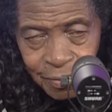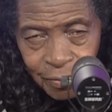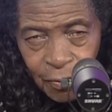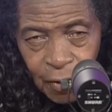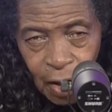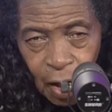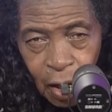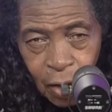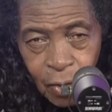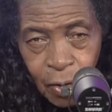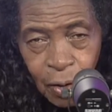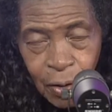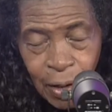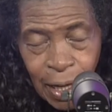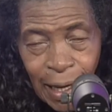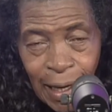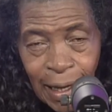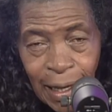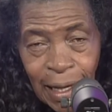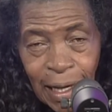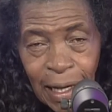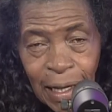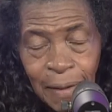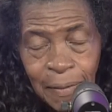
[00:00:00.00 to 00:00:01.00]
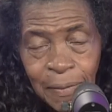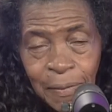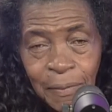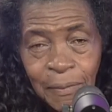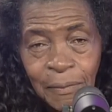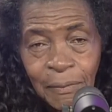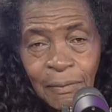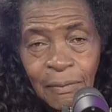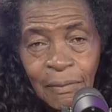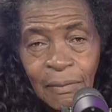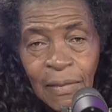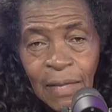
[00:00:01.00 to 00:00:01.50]
Okay?
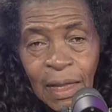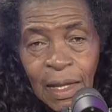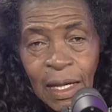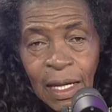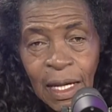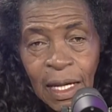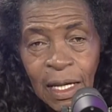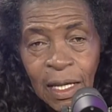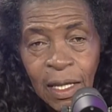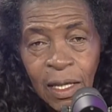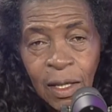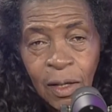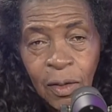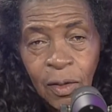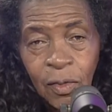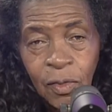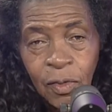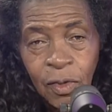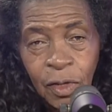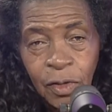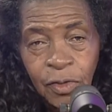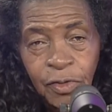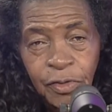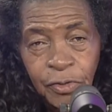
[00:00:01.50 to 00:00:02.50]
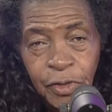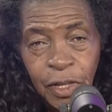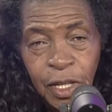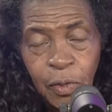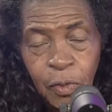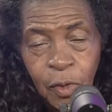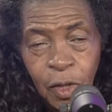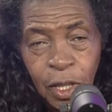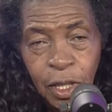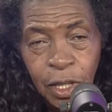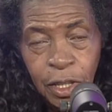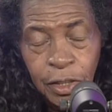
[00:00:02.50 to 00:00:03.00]
The, the three
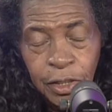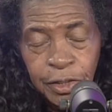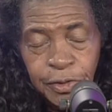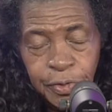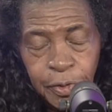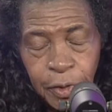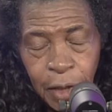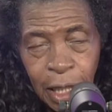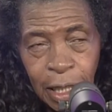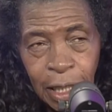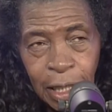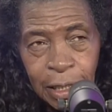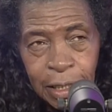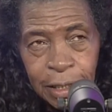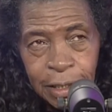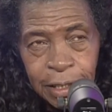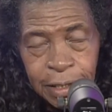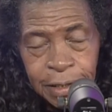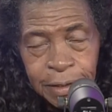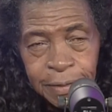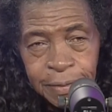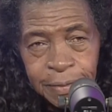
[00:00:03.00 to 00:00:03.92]
words was